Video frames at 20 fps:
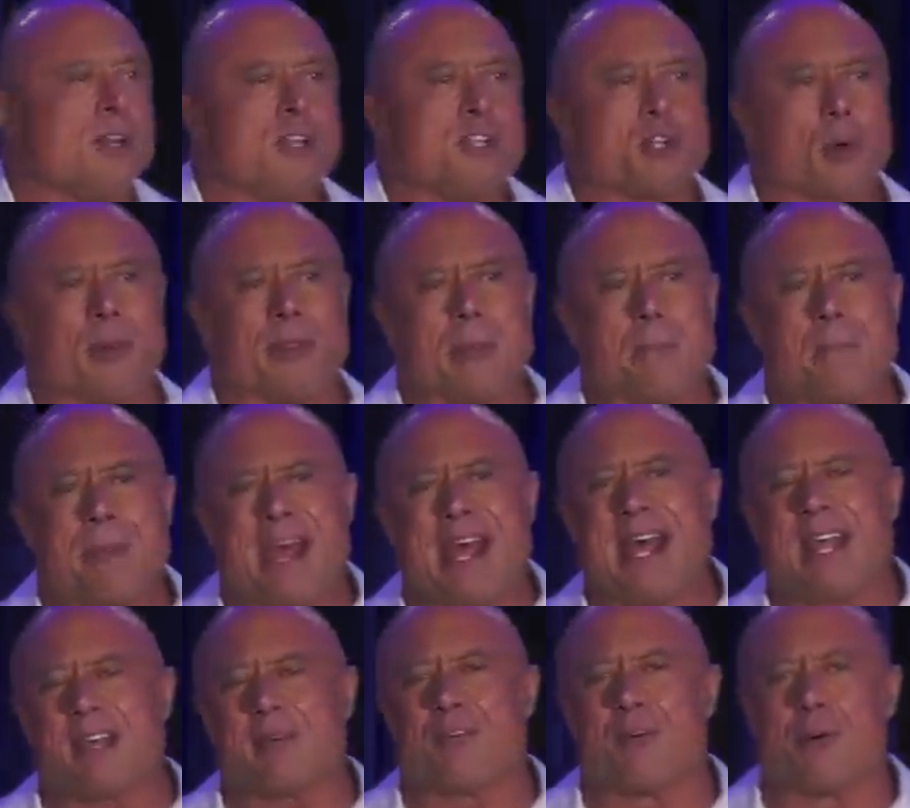So on the
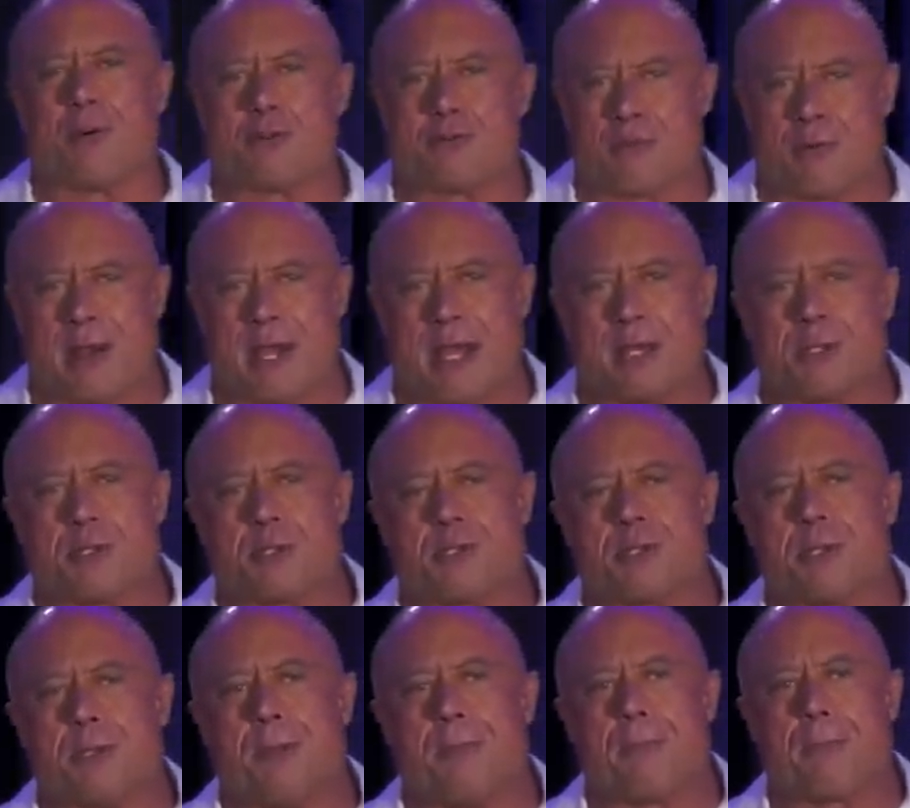back of her dress,